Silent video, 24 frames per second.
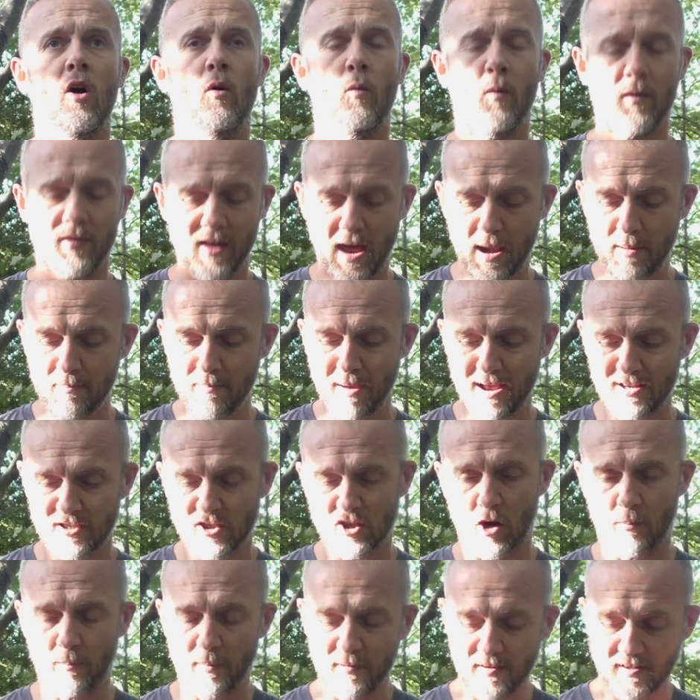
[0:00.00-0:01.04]
We then
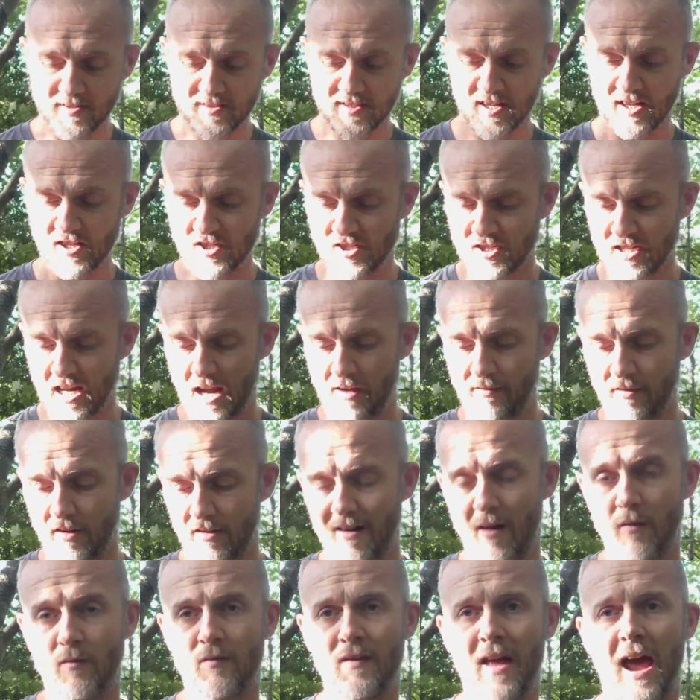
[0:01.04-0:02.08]
met up in the teaching area
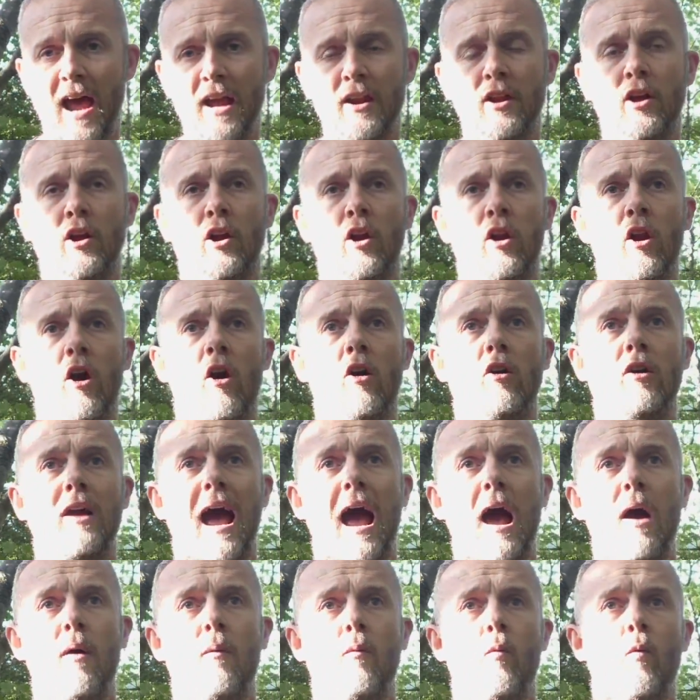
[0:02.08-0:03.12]
around nine o'clock
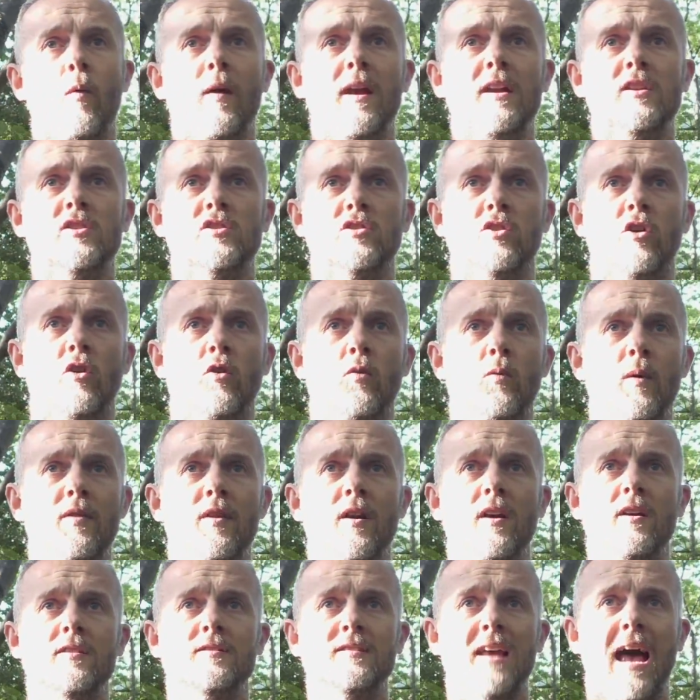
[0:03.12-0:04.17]
and we took with
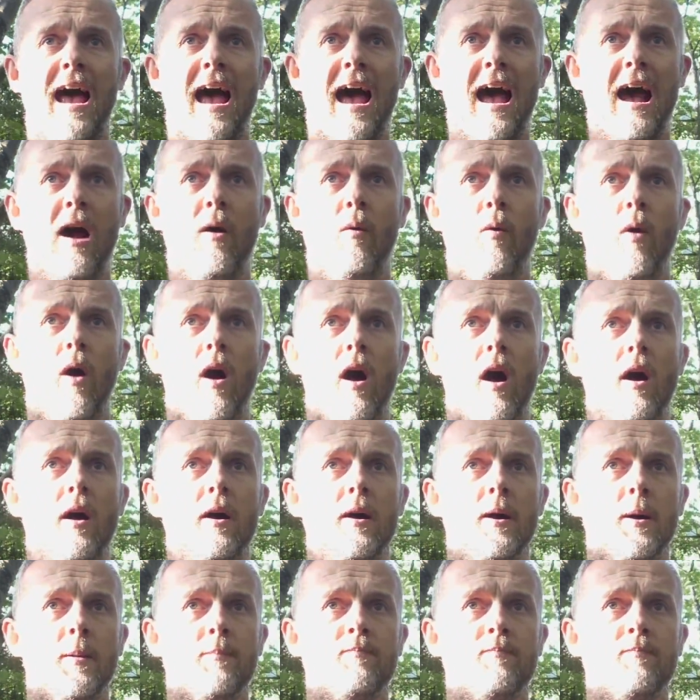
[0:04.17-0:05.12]
us our